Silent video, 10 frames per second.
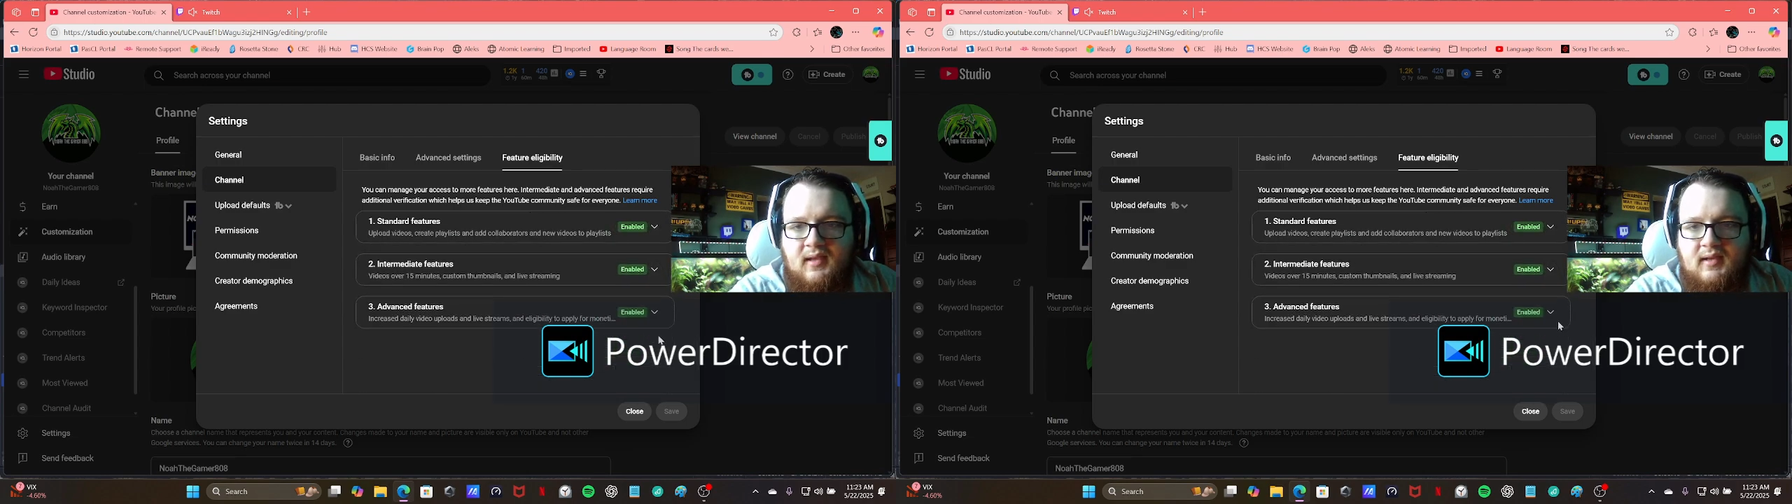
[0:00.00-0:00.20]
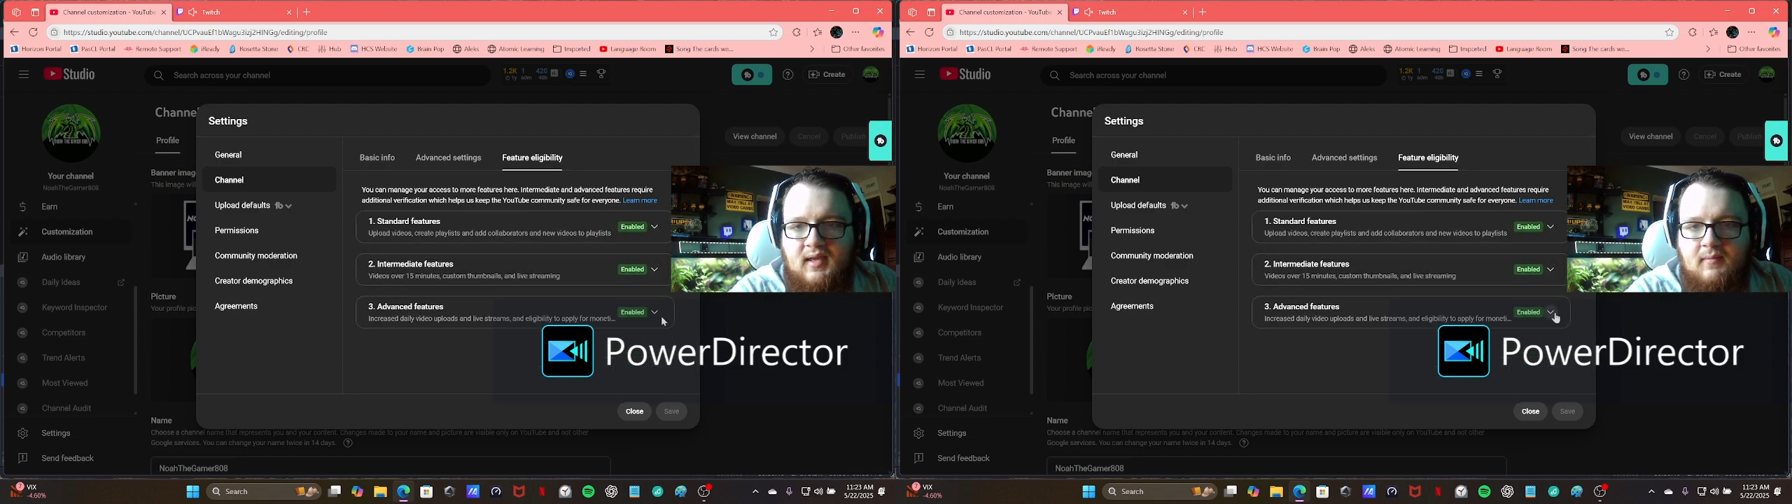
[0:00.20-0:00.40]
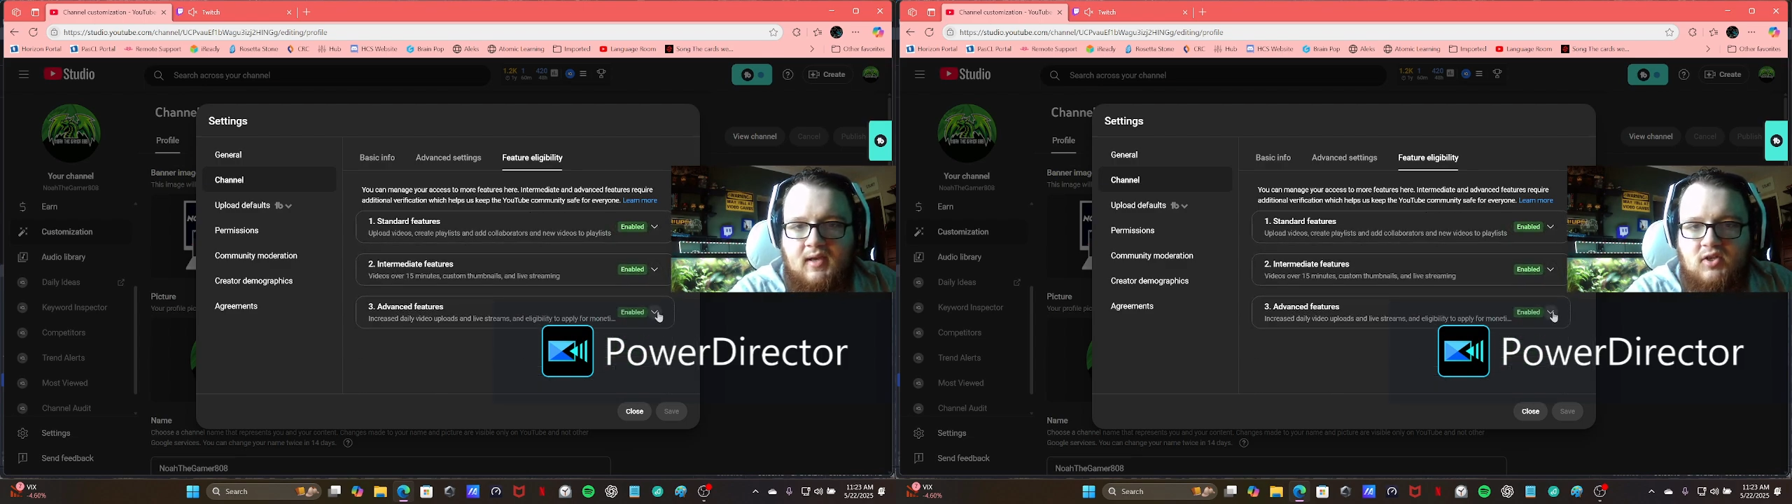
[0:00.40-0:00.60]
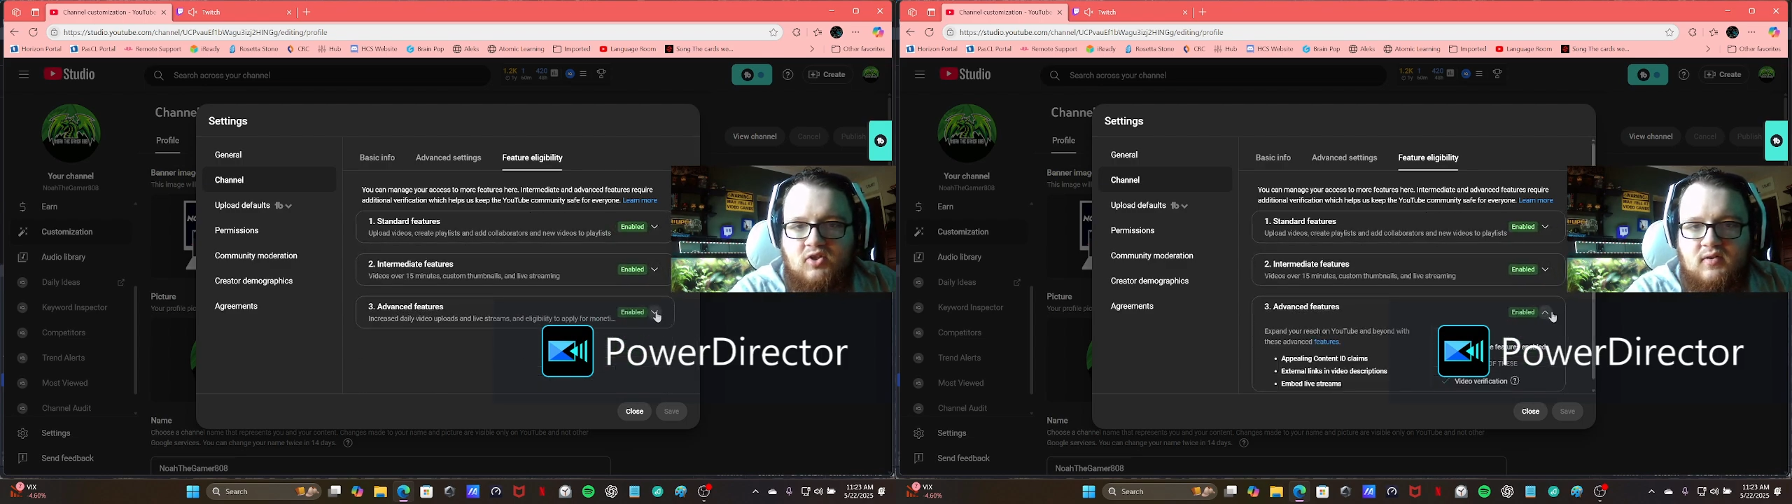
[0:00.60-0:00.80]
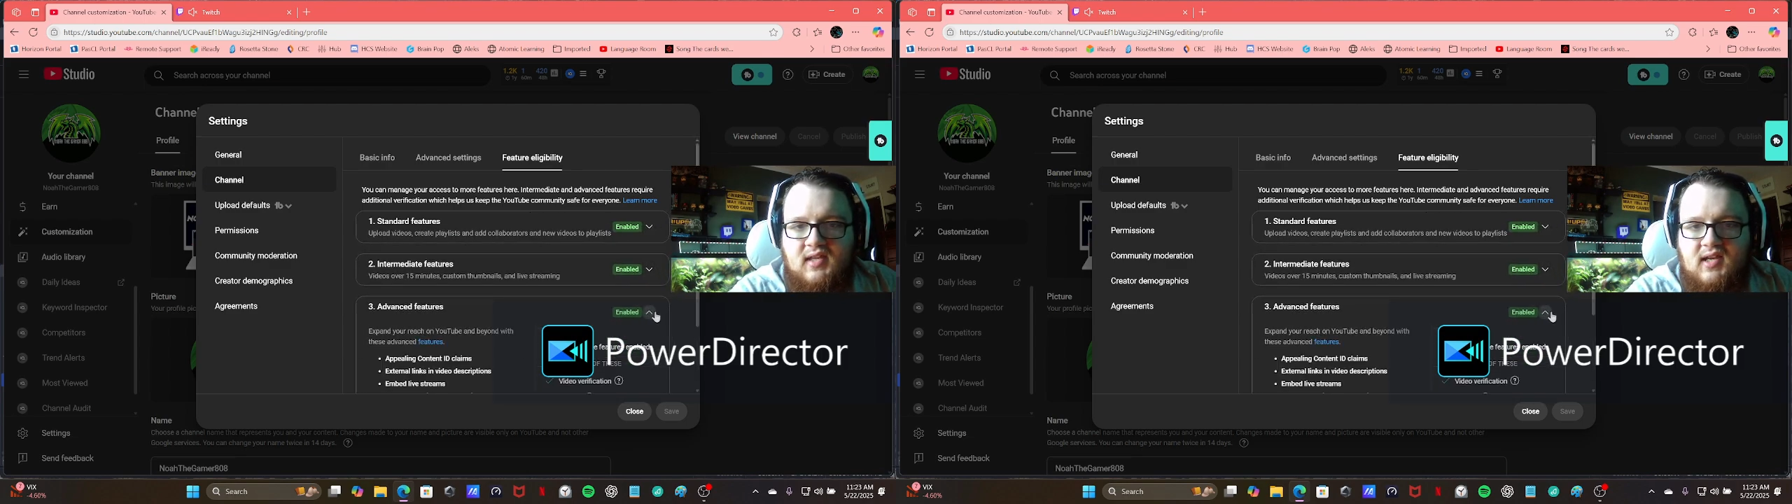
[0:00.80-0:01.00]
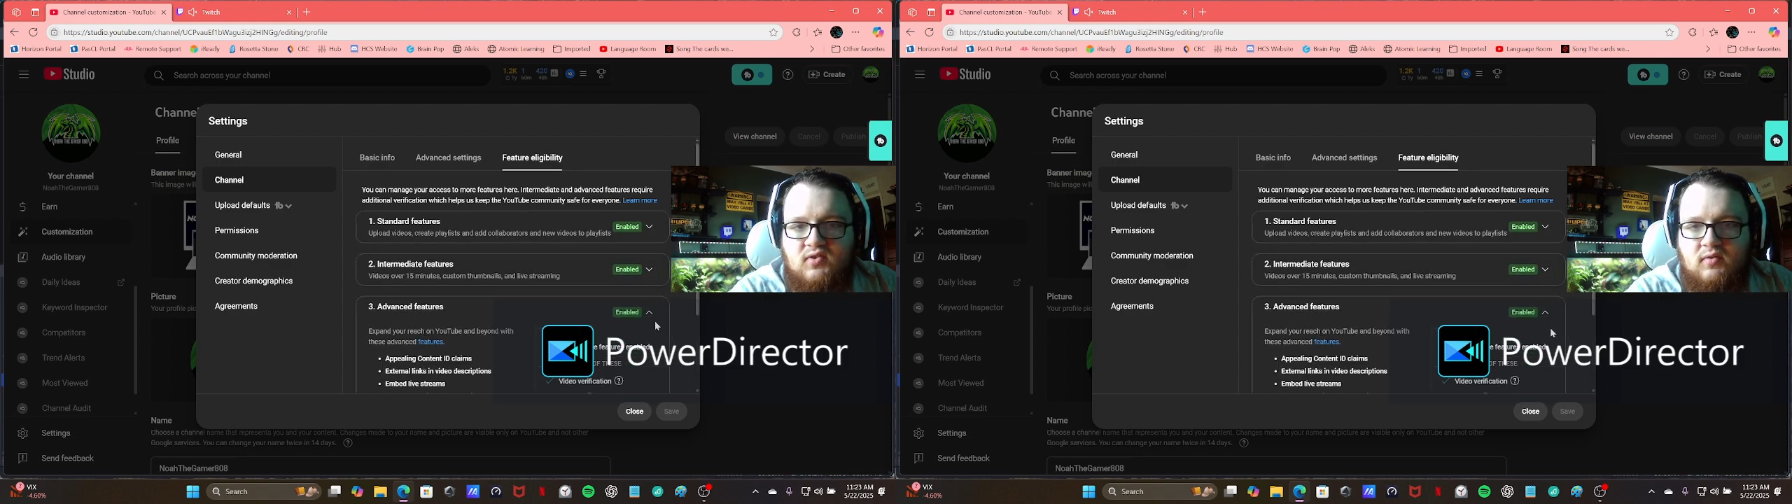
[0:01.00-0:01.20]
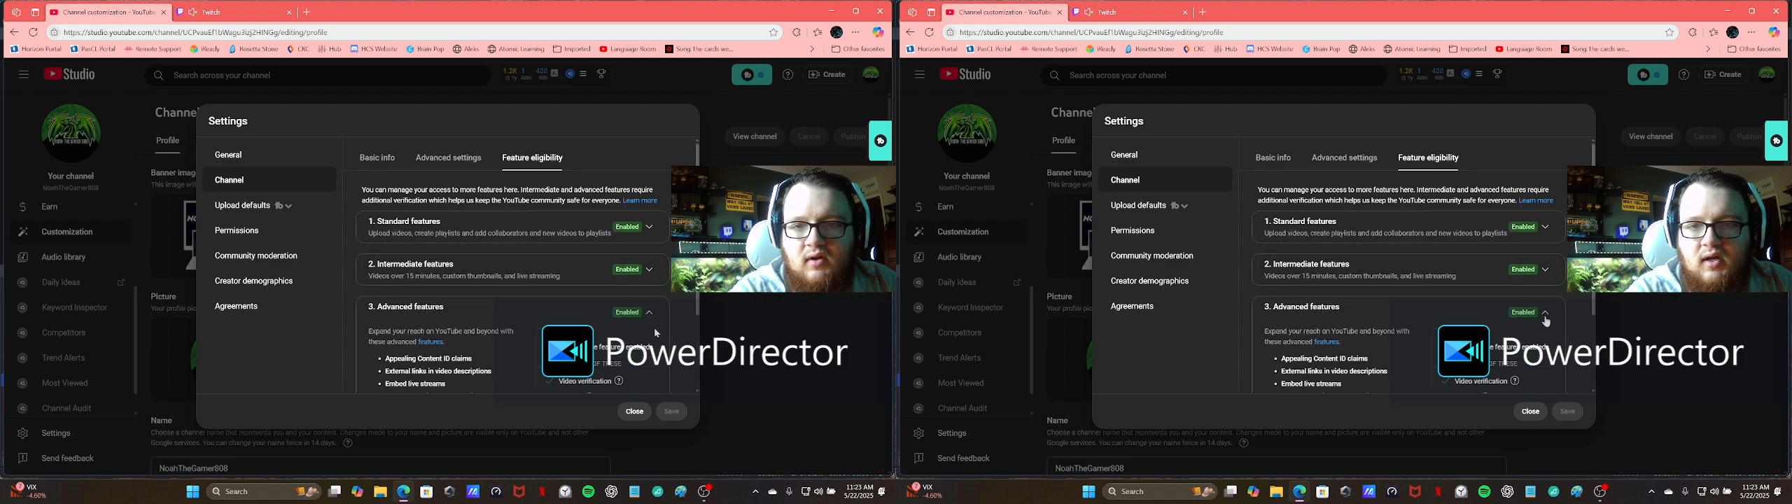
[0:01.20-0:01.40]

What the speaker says: And make sure these are